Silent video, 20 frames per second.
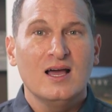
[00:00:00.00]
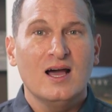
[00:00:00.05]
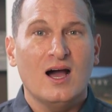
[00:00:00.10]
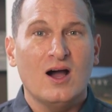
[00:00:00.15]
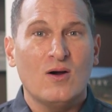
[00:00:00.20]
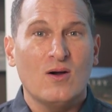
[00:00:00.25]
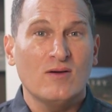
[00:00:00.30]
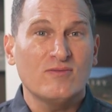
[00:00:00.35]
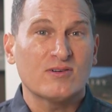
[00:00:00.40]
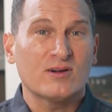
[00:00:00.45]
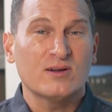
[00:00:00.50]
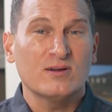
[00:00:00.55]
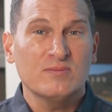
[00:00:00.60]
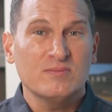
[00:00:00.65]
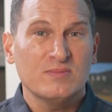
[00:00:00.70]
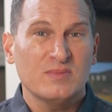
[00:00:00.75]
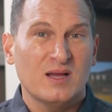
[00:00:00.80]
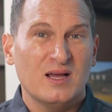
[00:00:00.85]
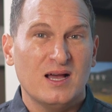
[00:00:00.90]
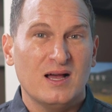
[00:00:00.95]

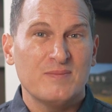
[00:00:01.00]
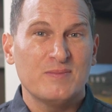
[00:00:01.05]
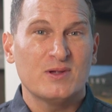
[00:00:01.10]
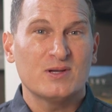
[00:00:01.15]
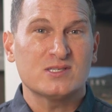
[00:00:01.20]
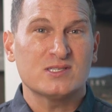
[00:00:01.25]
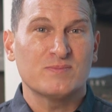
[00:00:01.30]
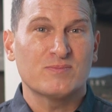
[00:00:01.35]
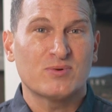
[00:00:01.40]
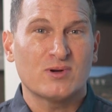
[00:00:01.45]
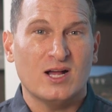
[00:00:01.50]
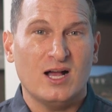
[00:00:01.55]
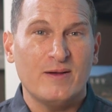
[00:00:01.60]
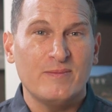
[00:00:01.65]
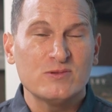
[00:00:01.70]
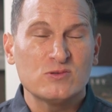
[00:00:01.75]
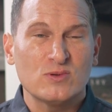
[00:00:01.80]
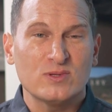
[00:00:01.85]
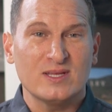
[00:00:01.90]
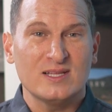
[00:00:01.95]
However, there's some
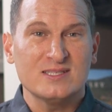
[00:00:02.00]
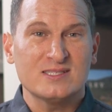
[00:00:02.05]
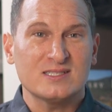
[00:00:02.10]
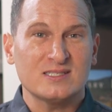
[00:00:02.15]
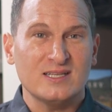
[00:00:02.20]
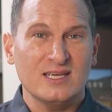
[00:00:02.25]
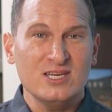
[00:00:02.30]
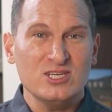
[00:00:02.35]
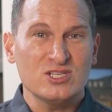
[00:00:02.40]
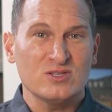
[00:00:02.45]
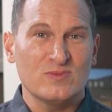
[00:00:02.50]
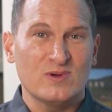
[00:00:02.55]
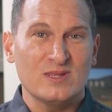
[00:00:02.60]
problems with installation.